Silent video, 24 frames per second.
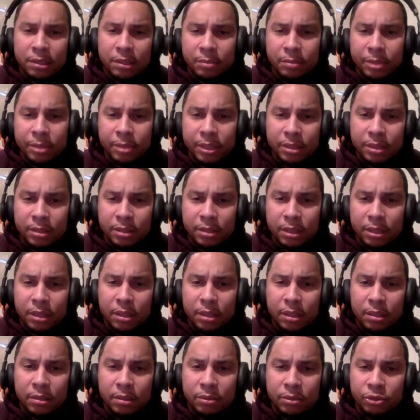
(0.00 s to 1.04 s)
because
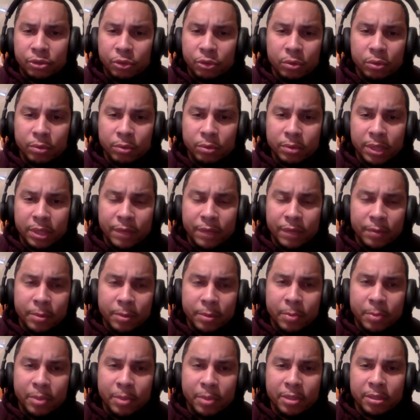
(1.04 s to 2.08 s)
uh, Joker was giving him
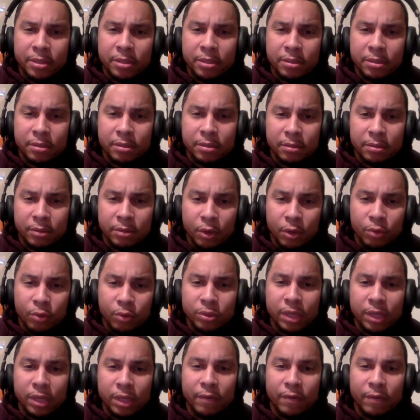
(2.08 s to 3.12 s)
the business the whole
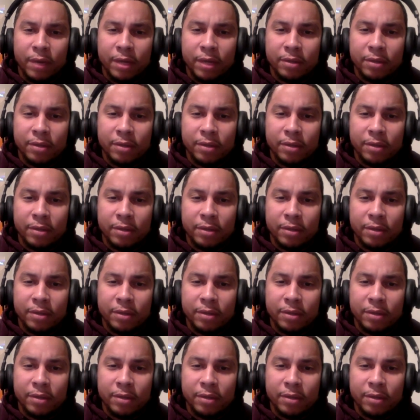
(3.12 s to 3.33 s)
second round.